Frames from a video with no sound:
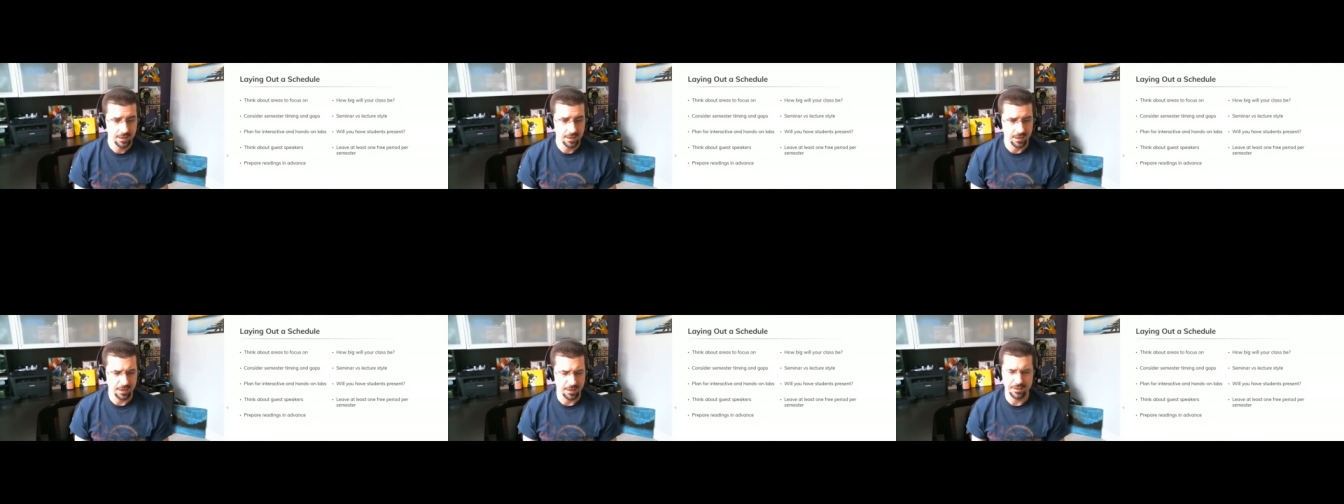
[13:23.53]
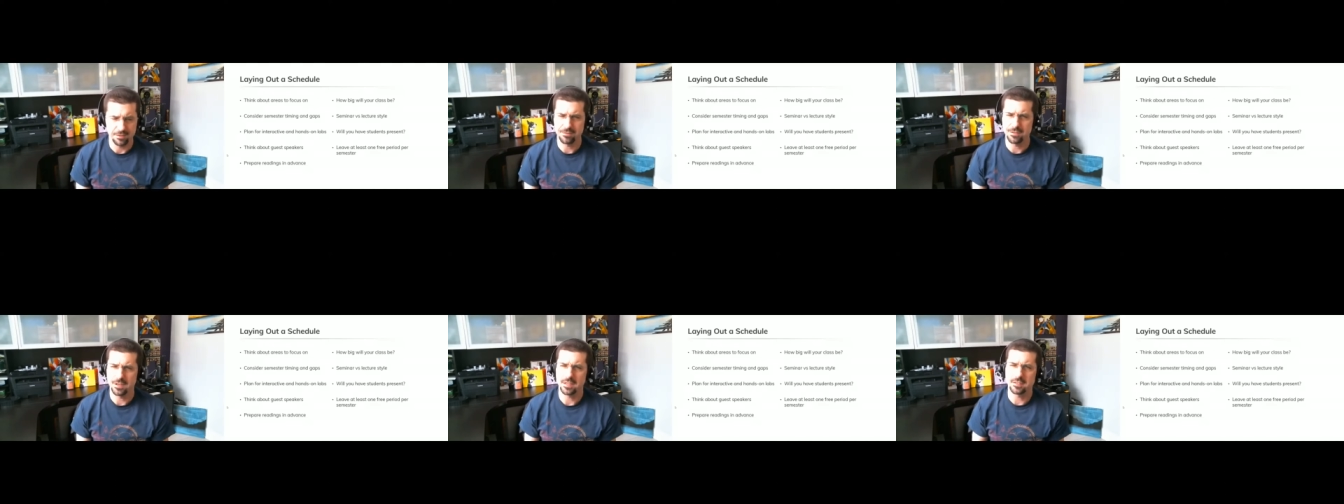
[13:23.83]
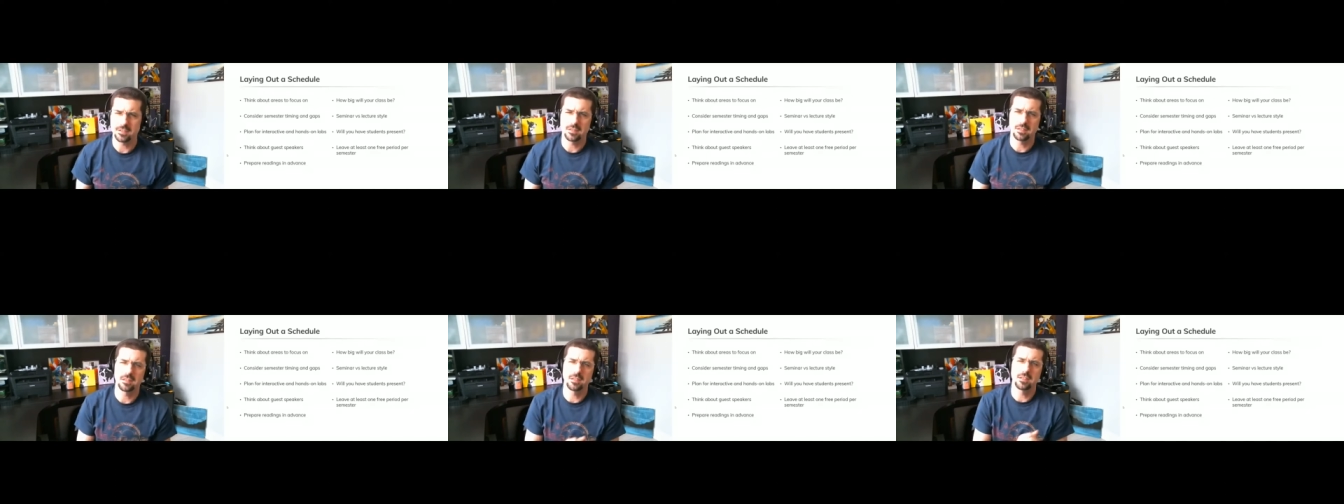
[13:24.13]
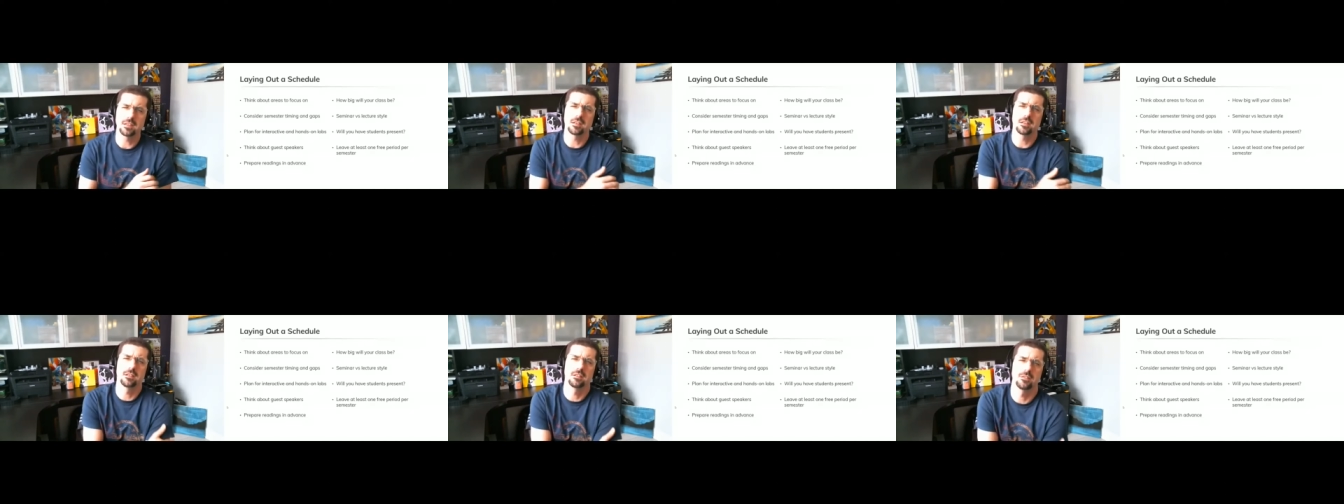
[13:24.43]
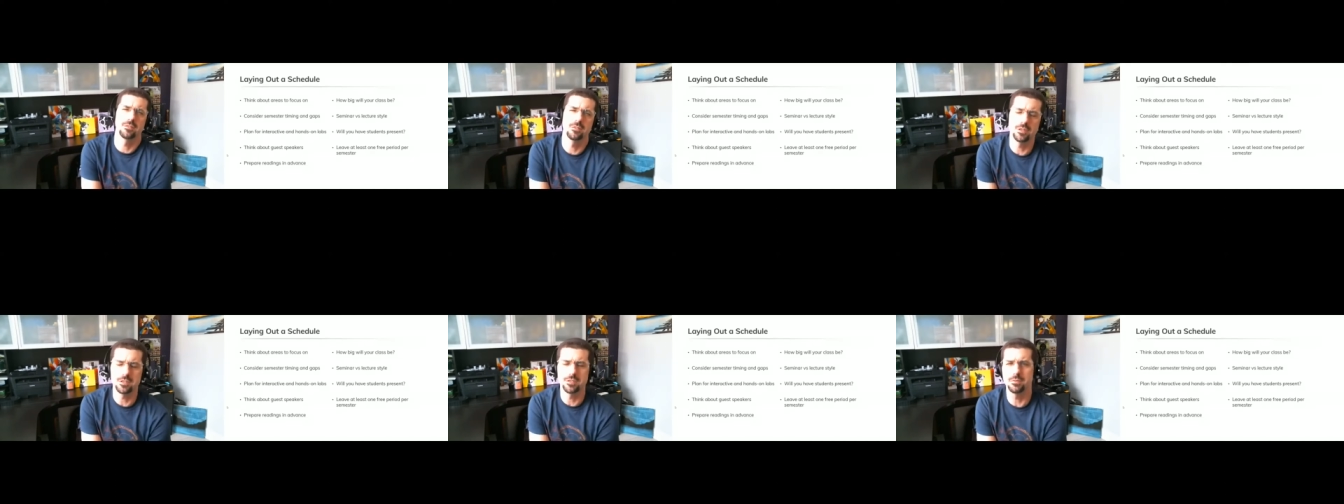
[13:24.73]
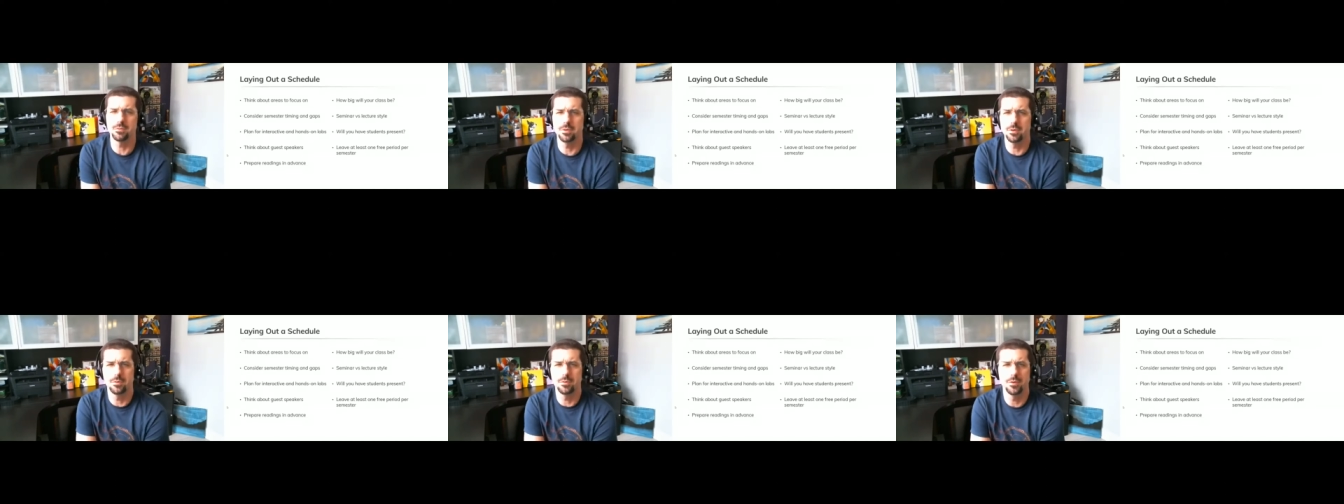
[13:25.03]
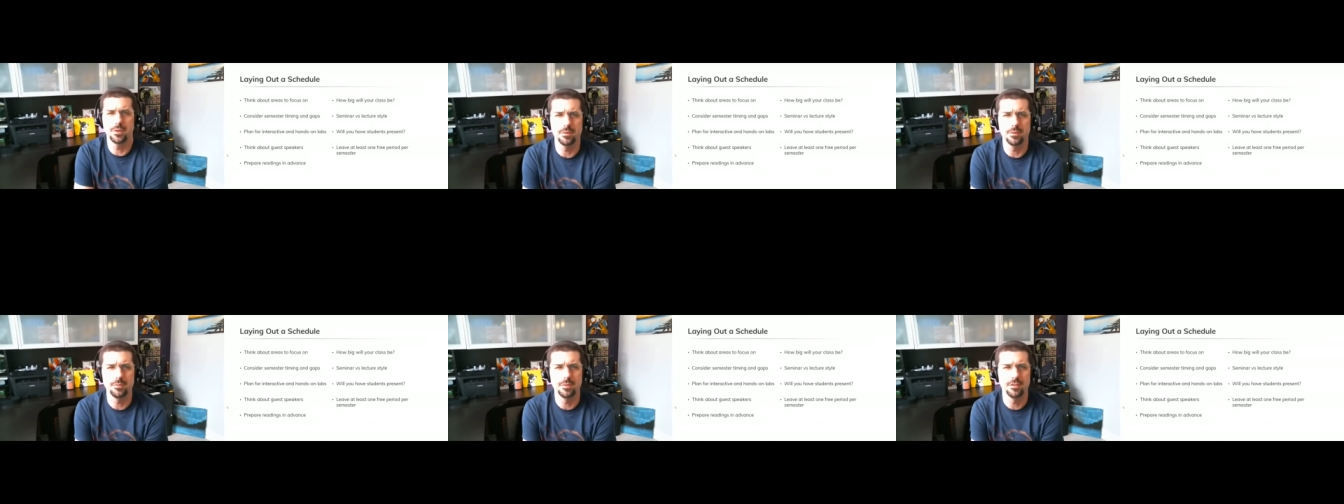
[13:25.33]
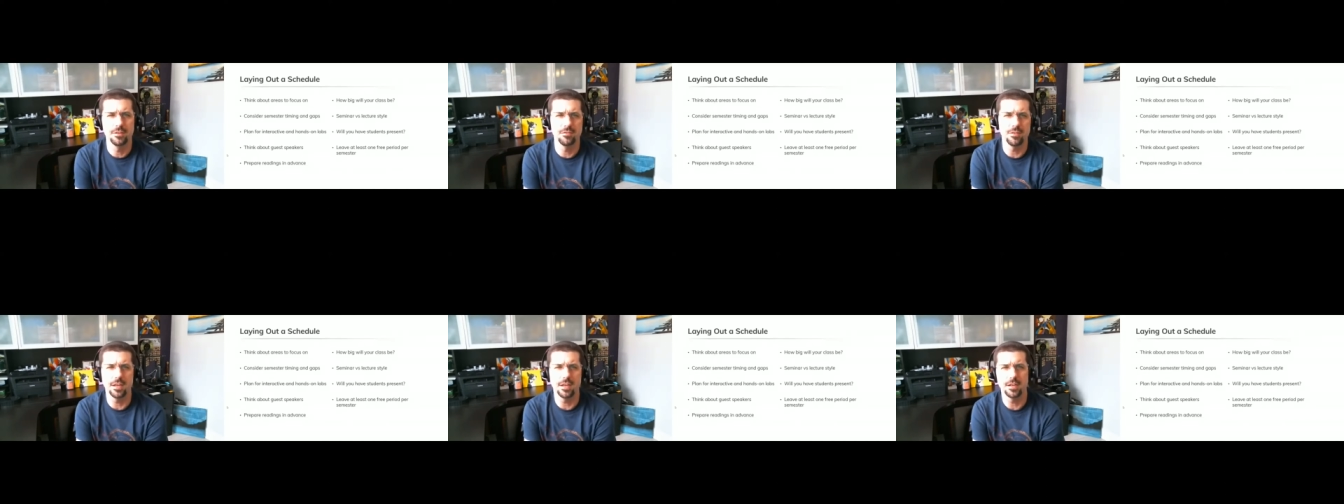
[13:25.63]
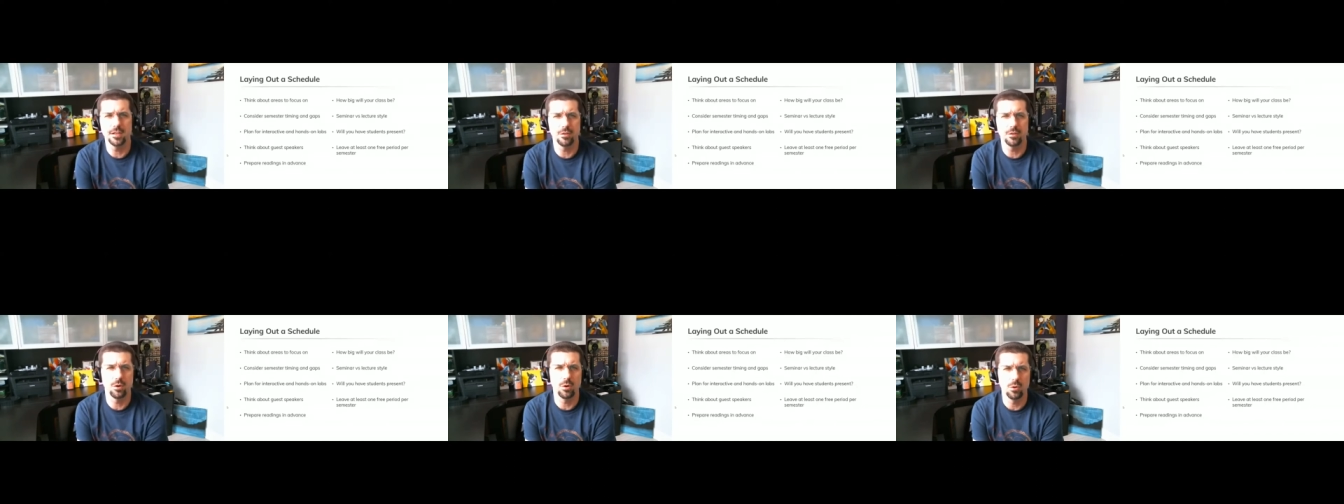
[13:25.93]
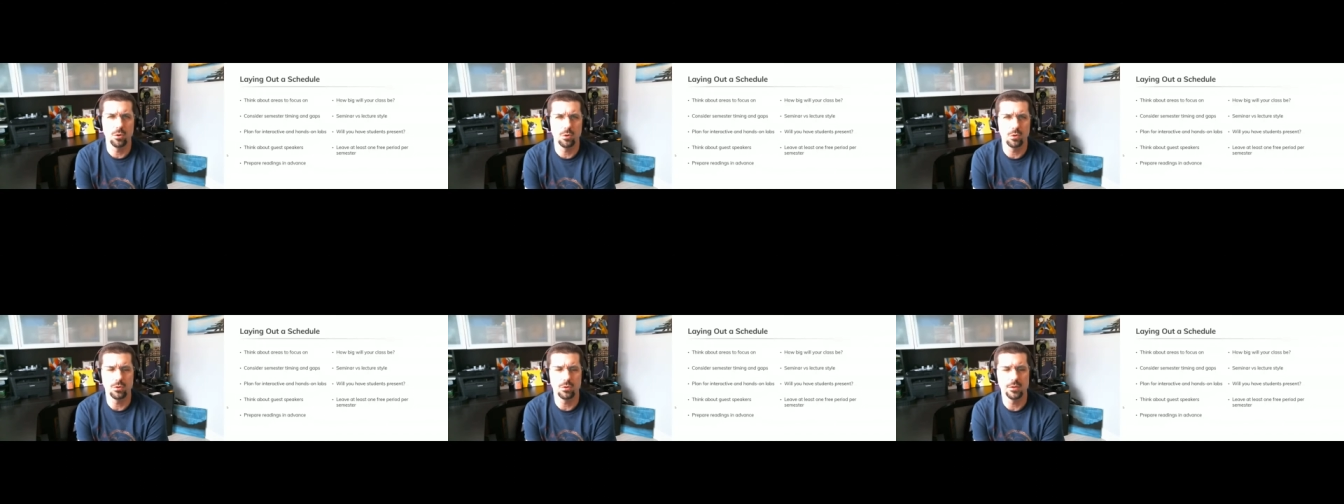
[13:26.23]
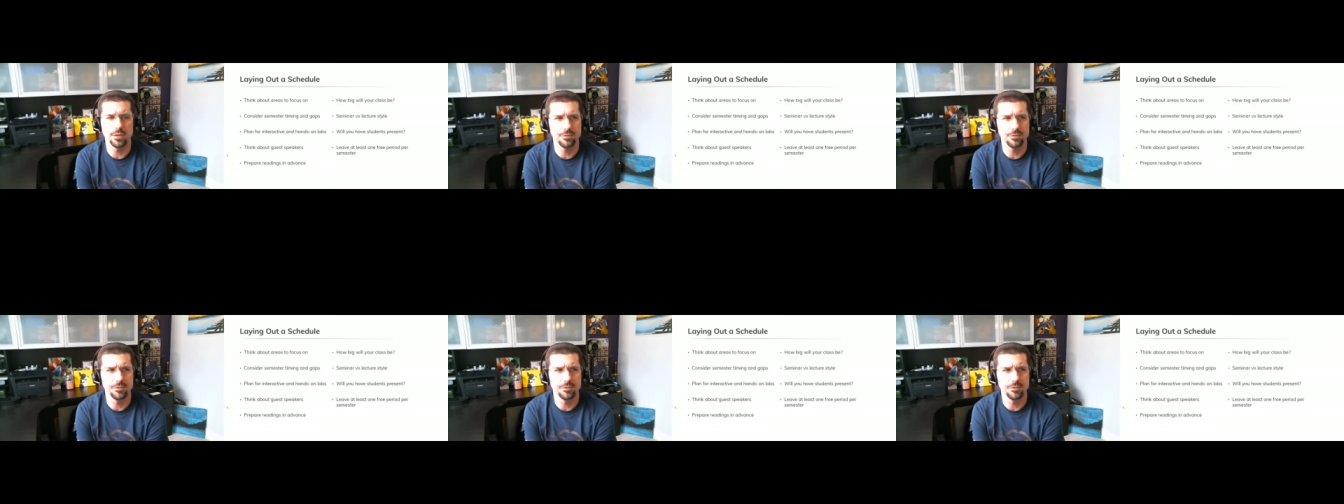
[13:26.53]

Uh, in fact, I think, Rich, we, we invited the whole